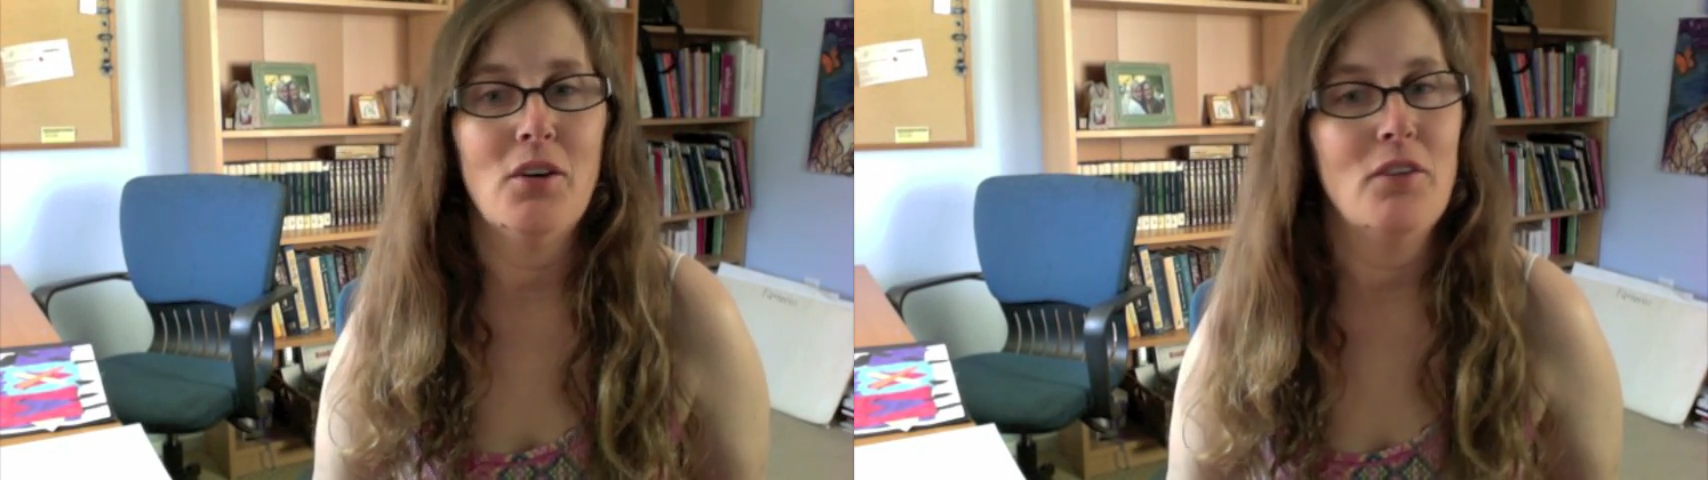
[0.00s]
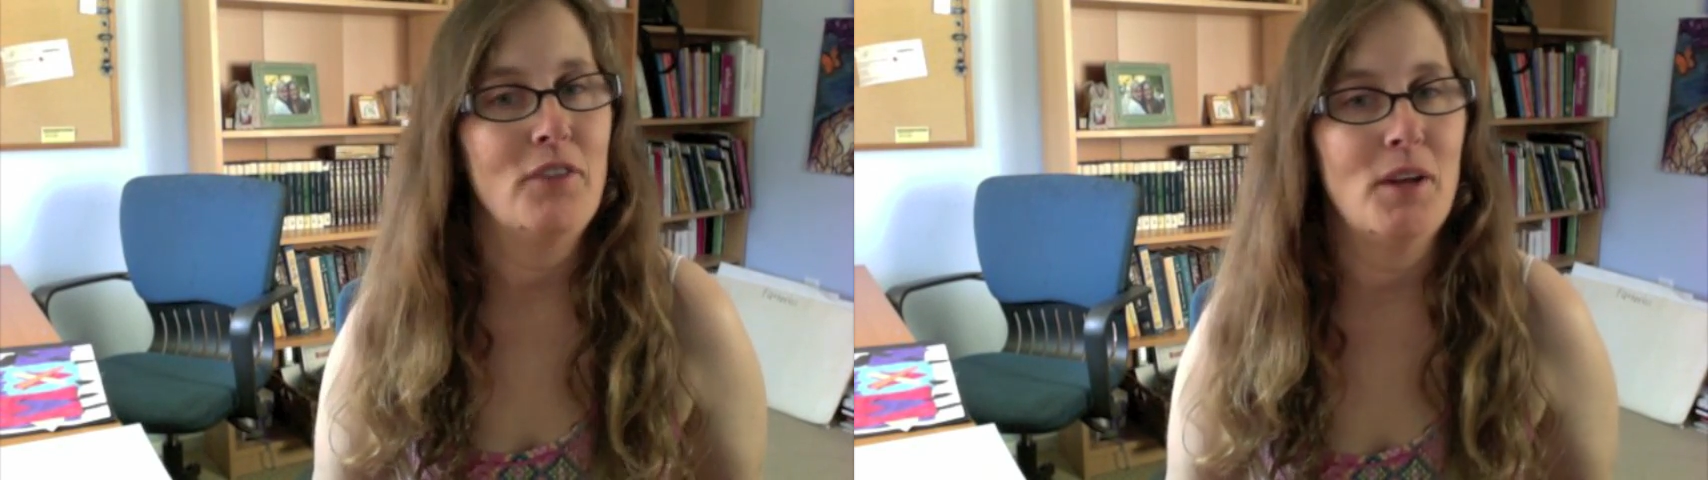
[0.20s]

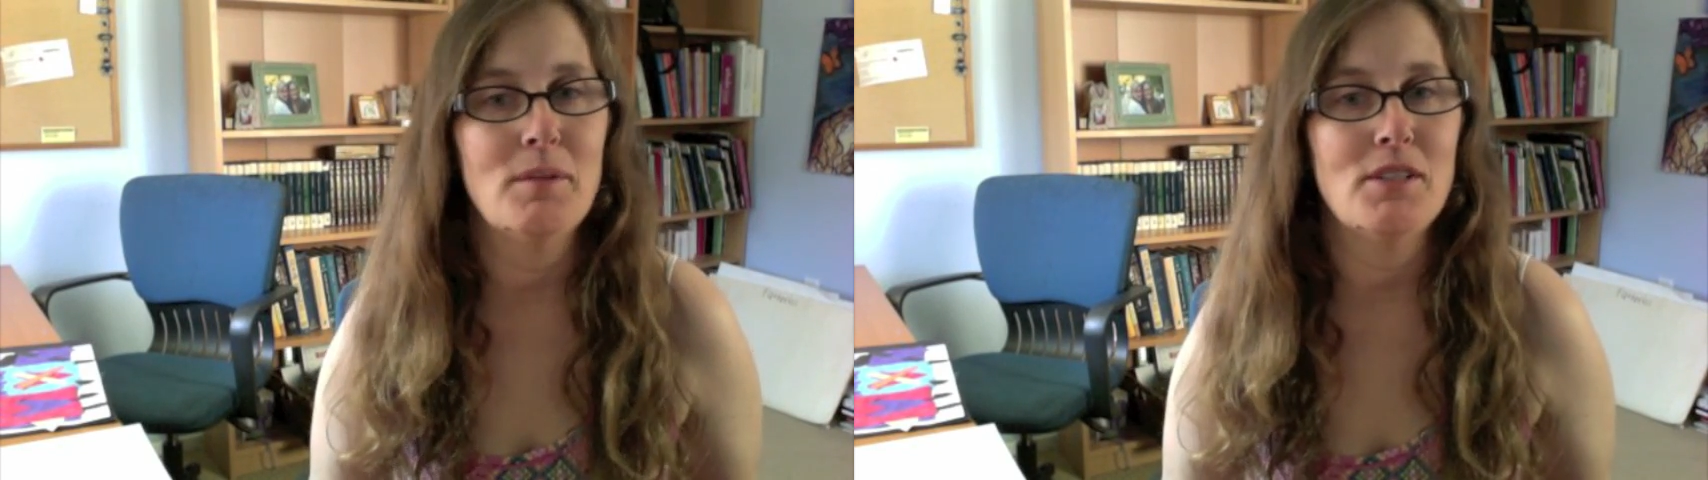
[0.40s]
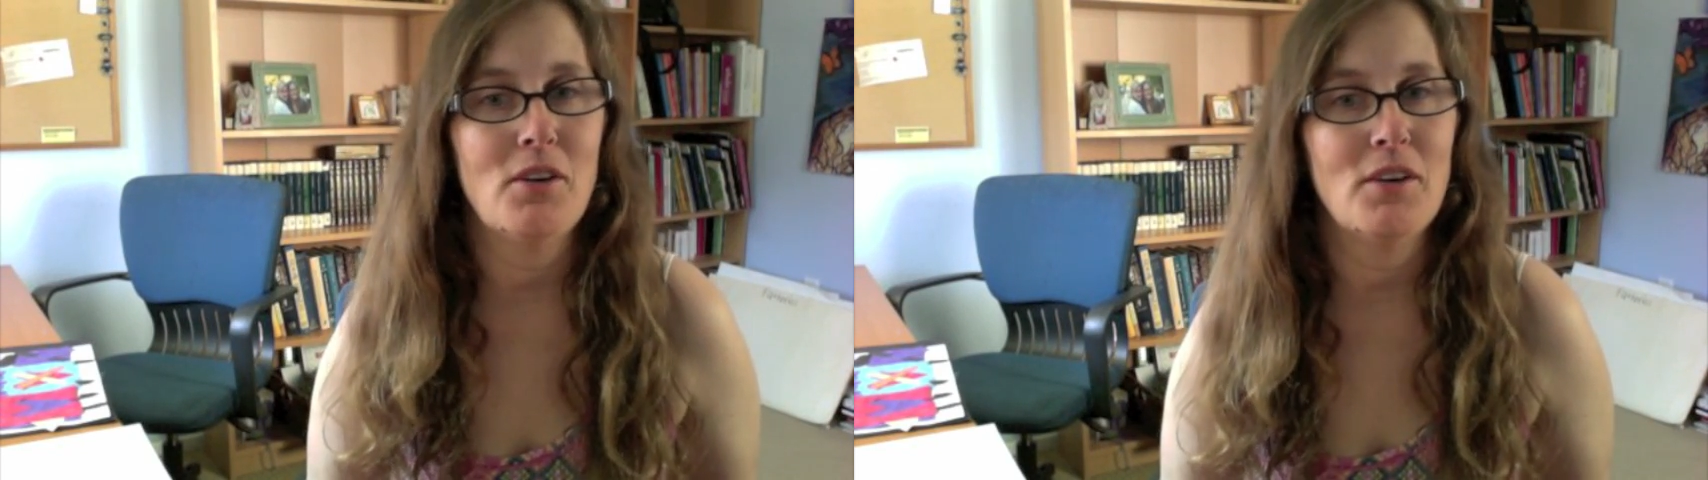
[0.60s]
a
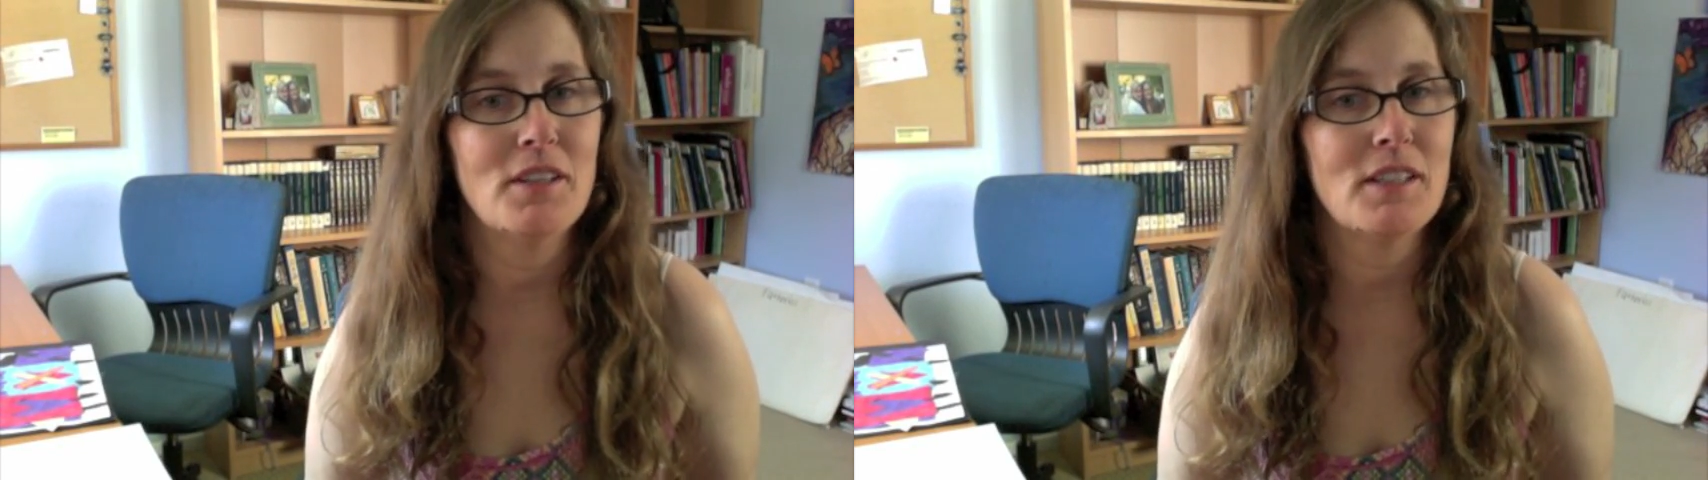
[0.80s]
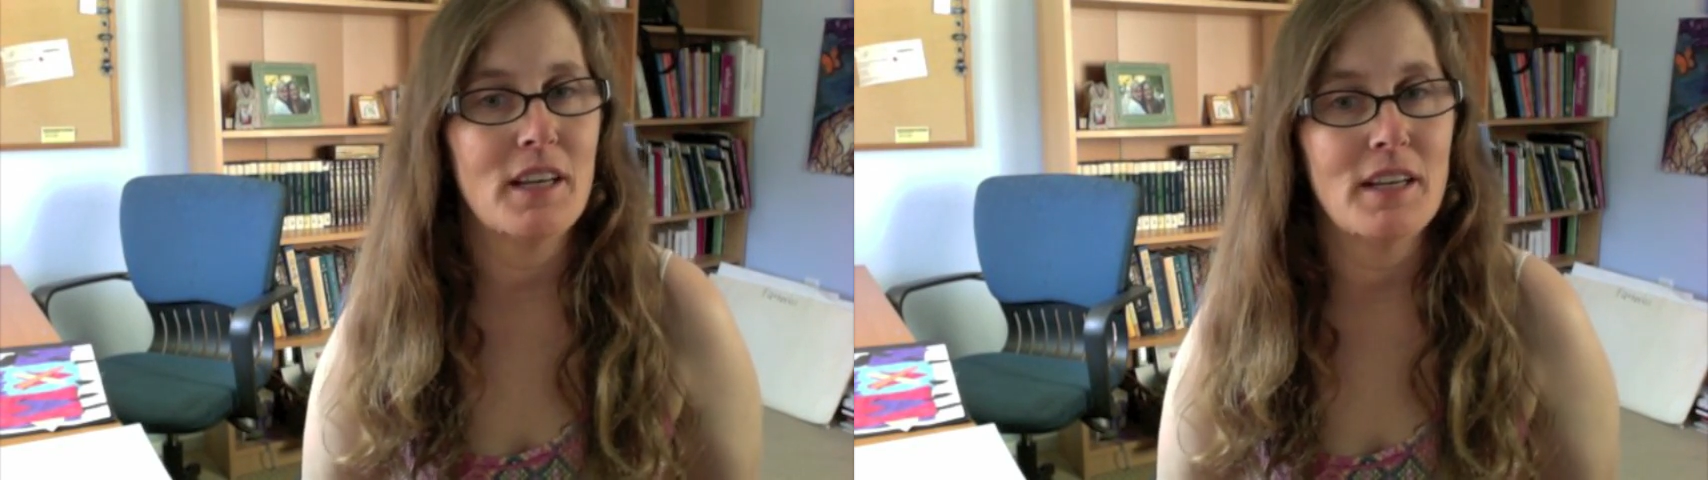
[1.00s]
famous
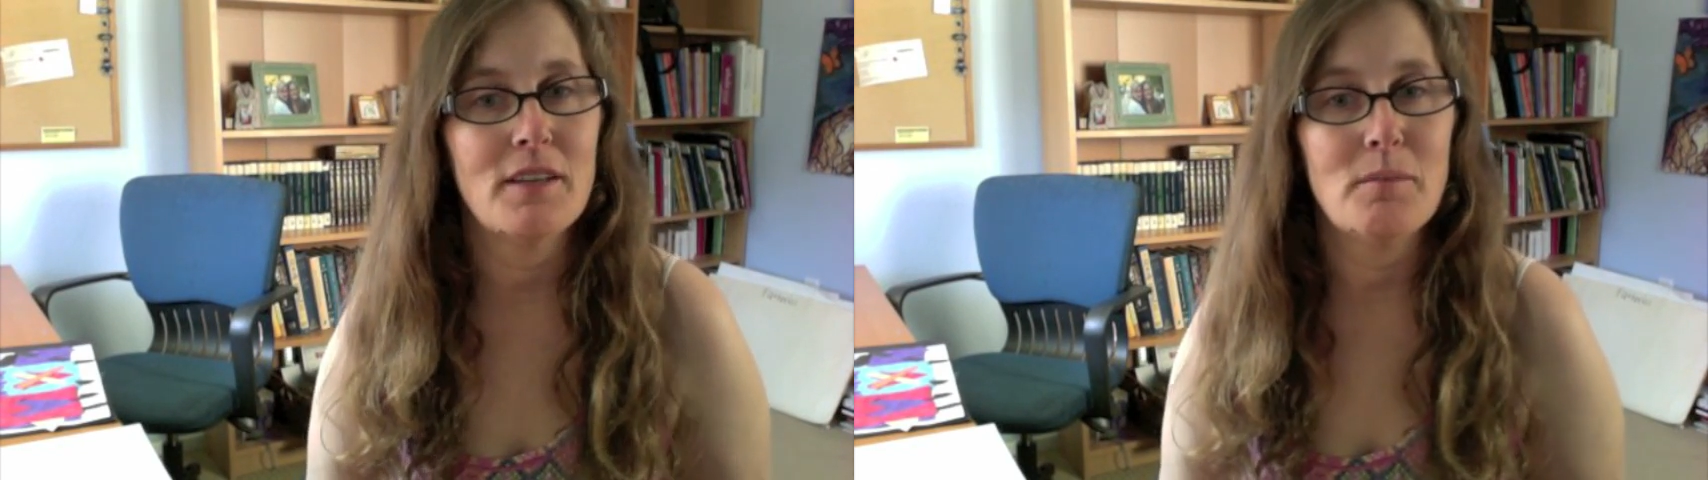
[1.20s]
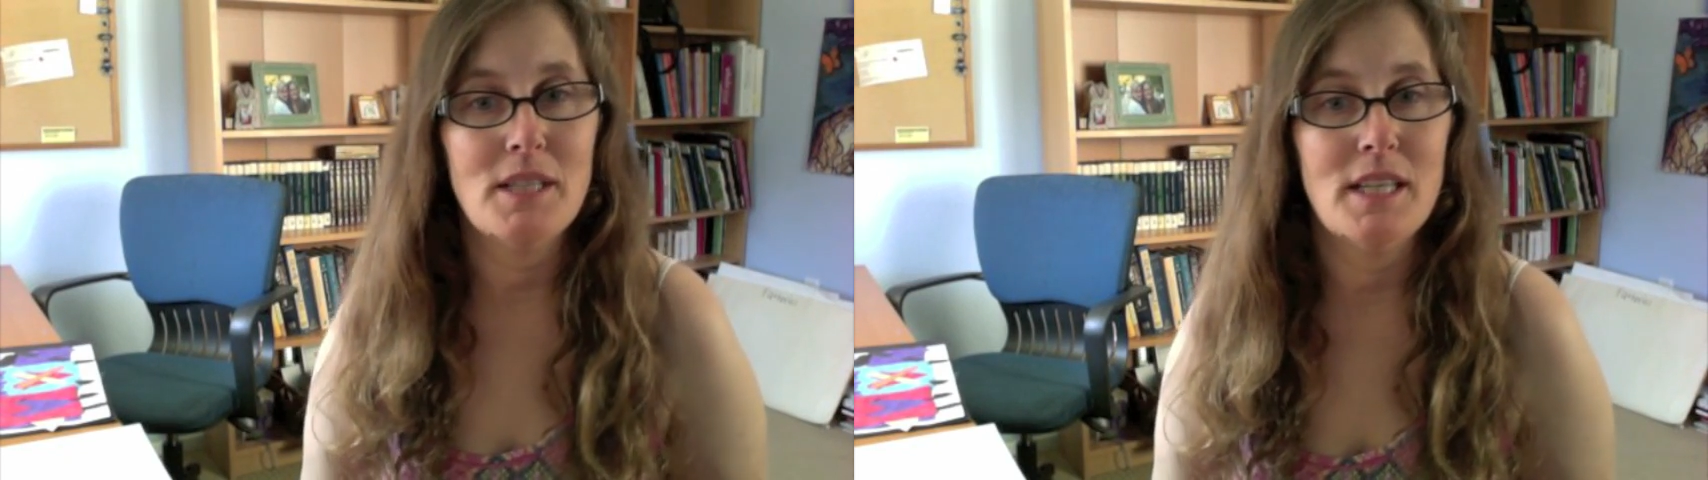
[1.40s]
artist
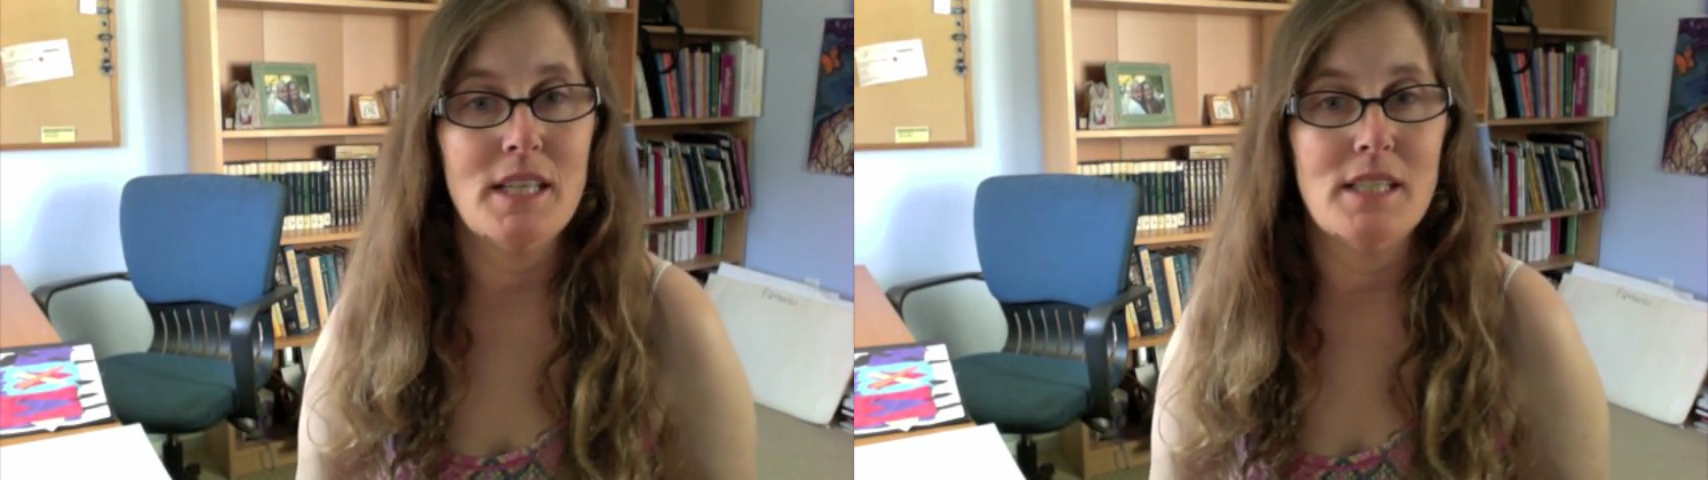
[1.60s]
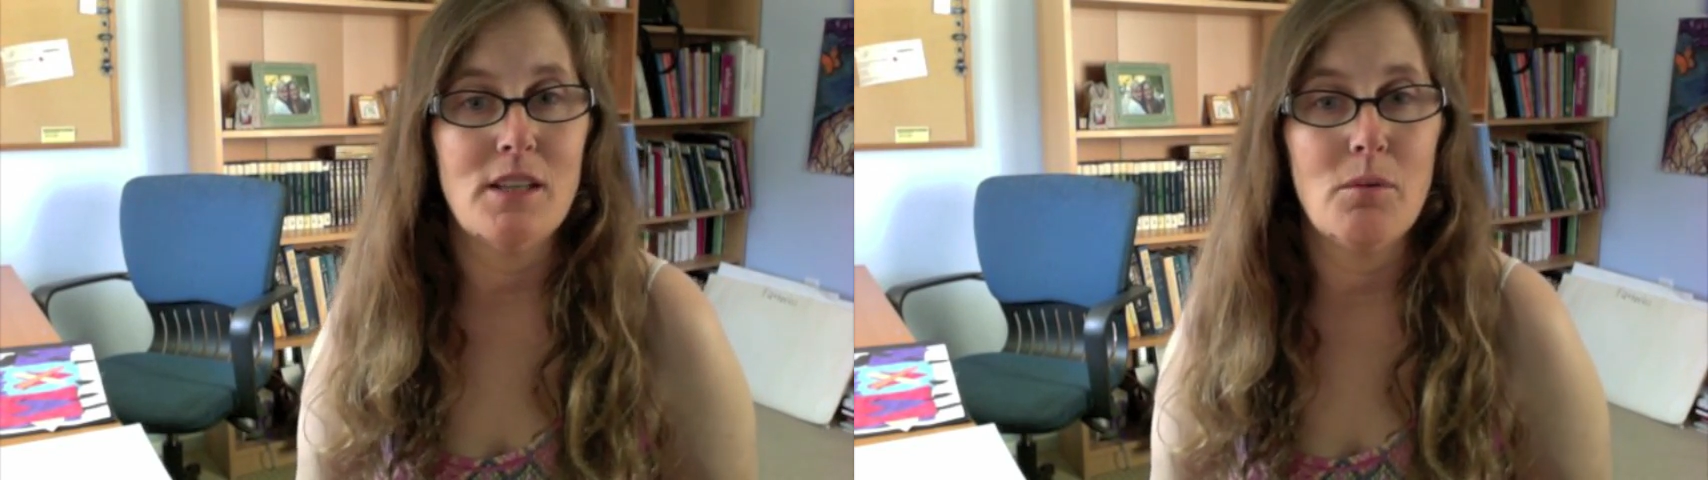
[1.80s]
like Matisse.